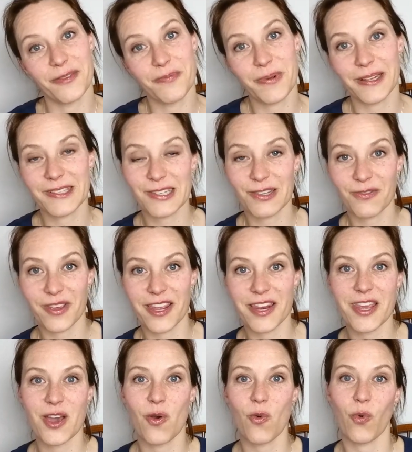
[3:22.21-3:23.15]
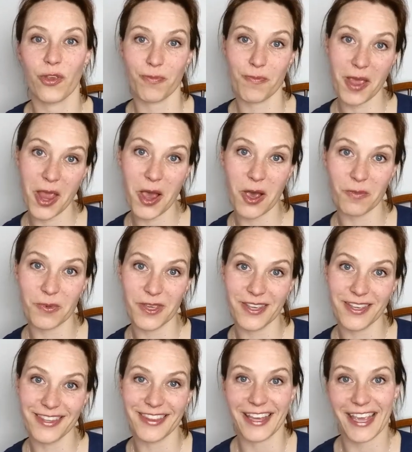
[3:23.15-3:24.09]
in Pennsylvania with my
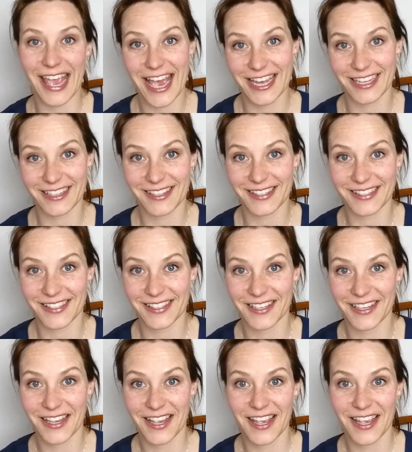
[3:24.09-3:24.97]
hubby, the cats,